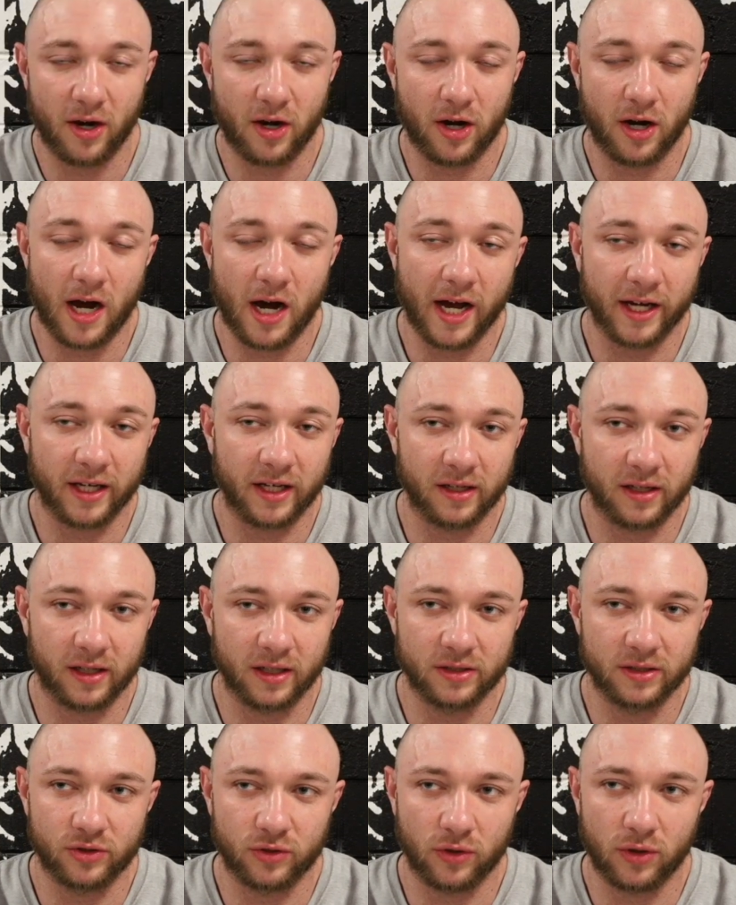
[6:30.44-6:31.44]
are i can
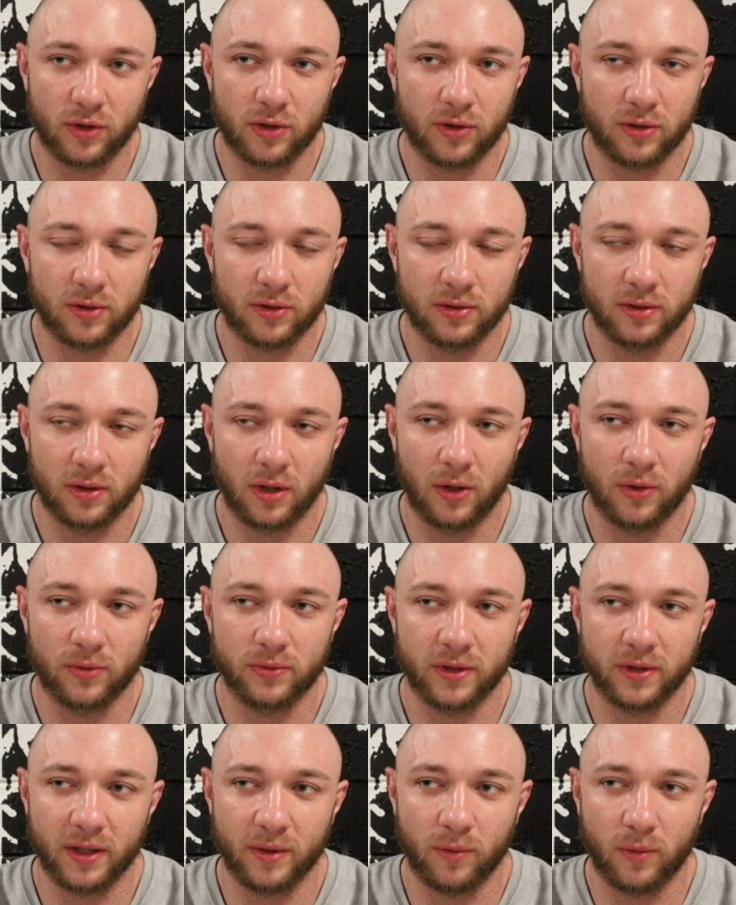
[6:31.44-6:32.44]
control
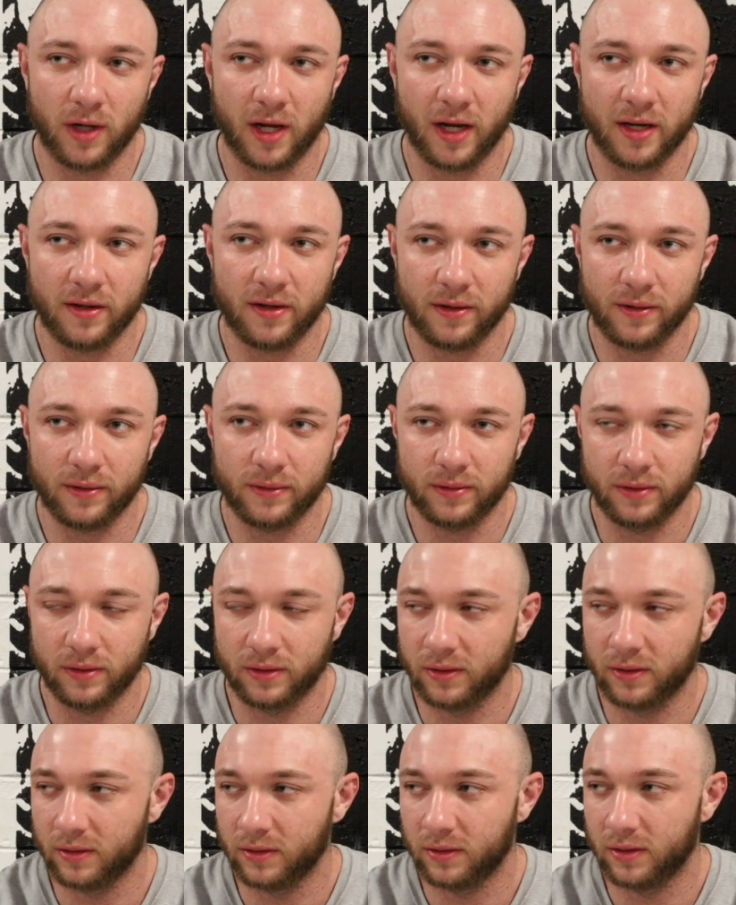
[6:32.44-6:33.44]
only what i do
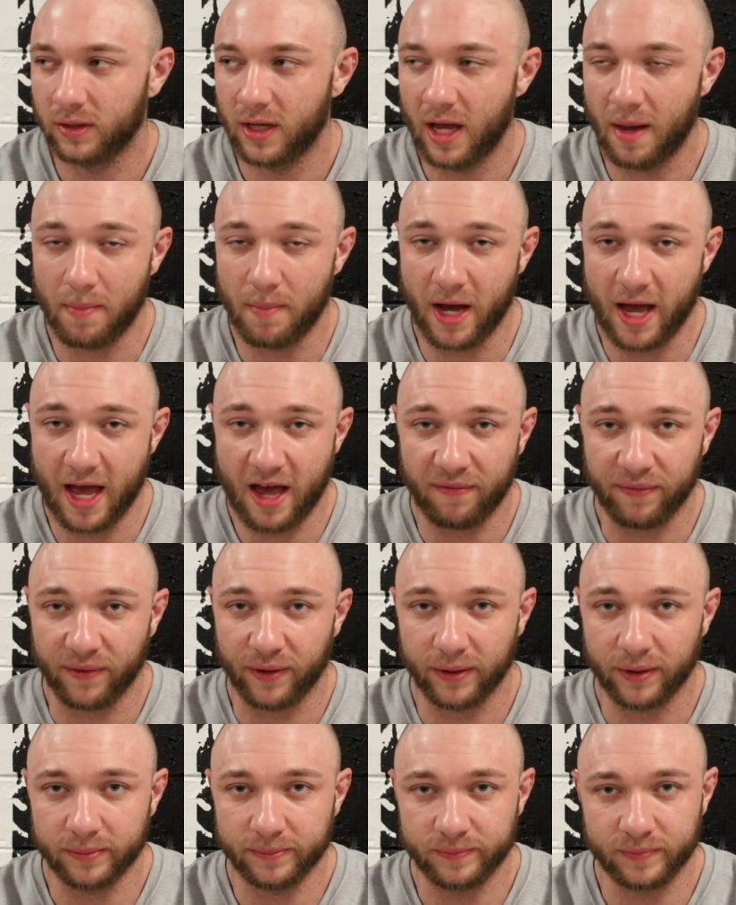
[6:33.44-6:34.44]
and my
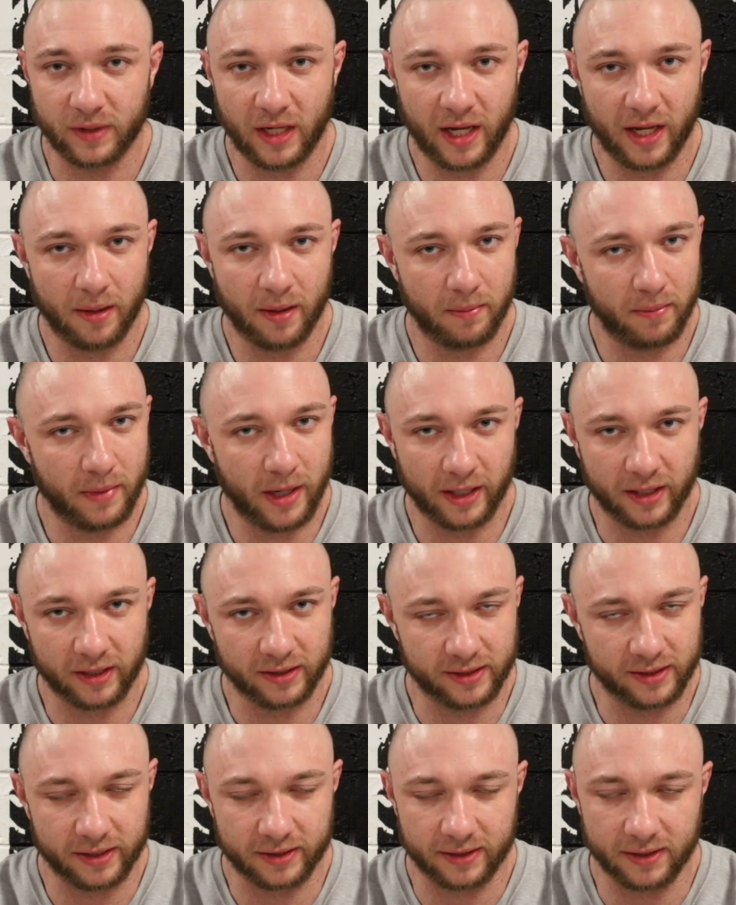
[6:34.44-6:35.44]
effort and in my
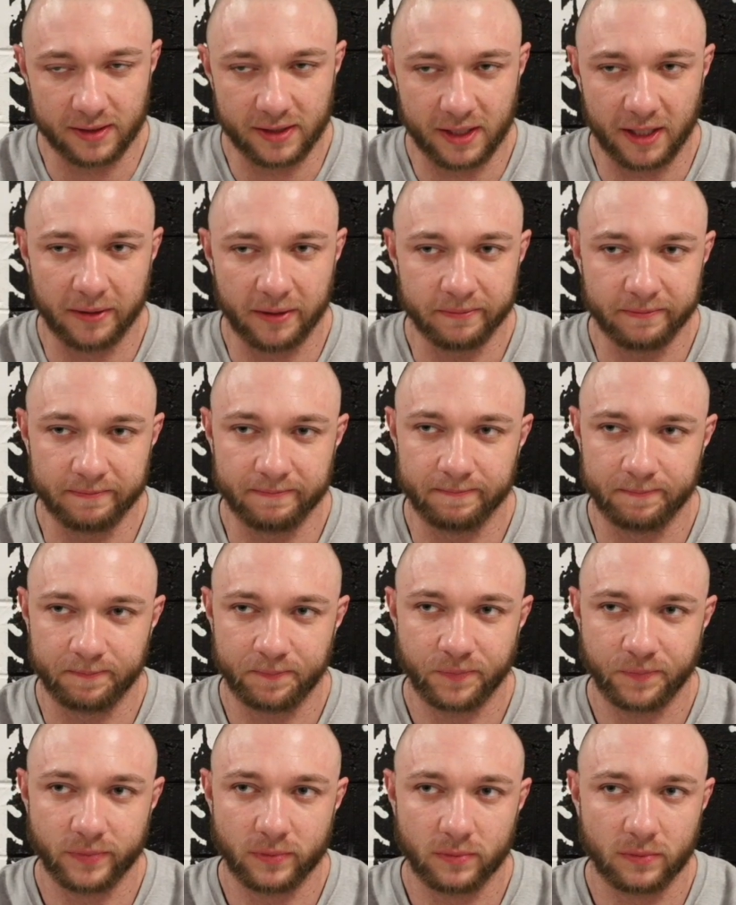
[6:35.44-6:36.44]
consistency
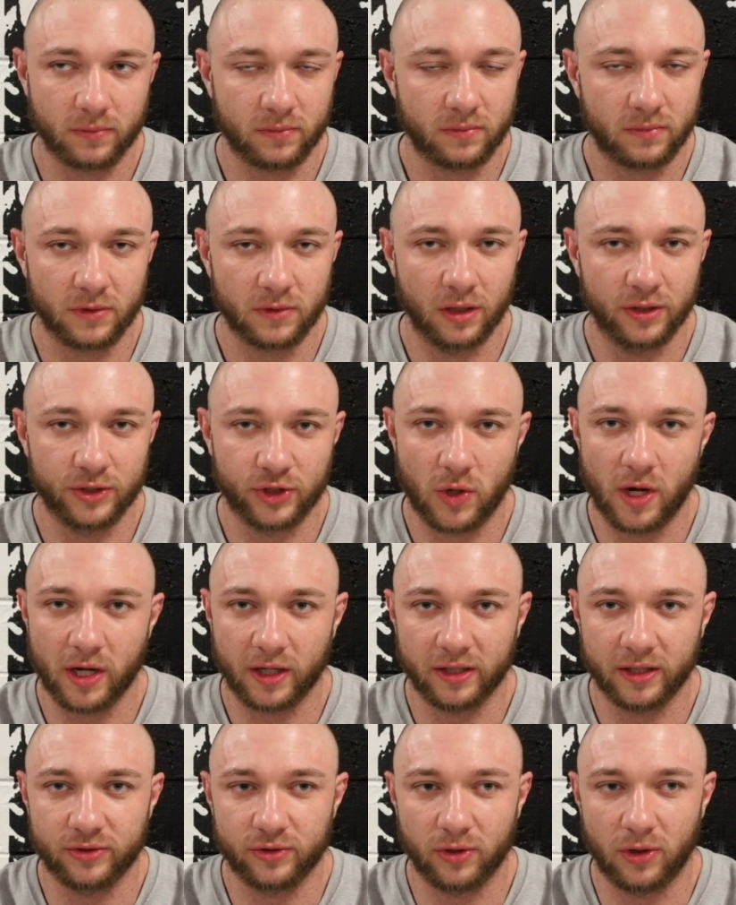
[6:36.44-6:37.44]
so i
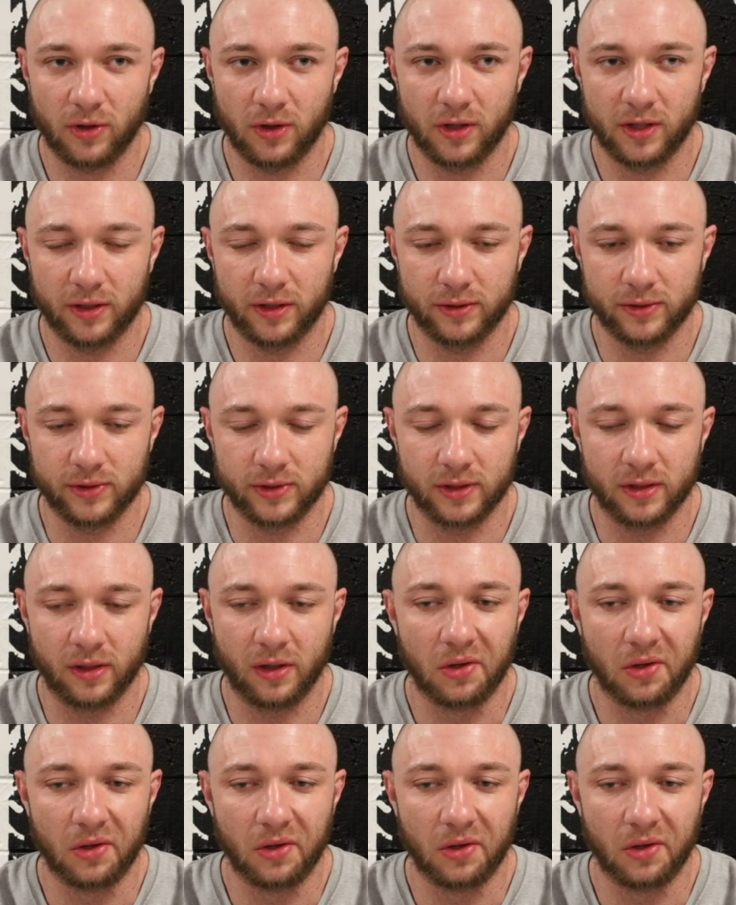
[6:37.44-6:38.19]
control those